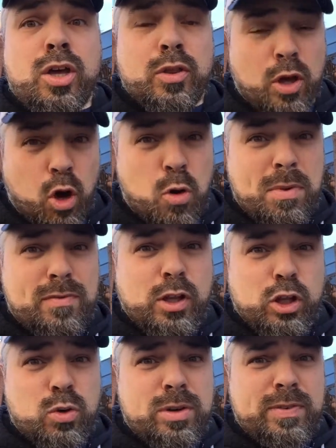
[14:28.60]
The home of the
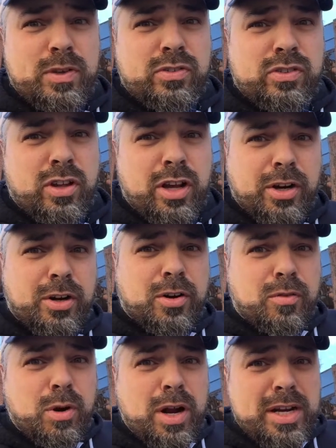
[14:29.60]
Louisville Slugger,
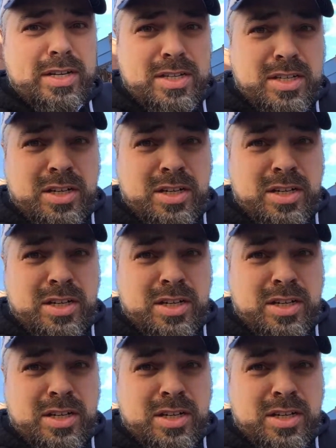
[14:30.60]
right?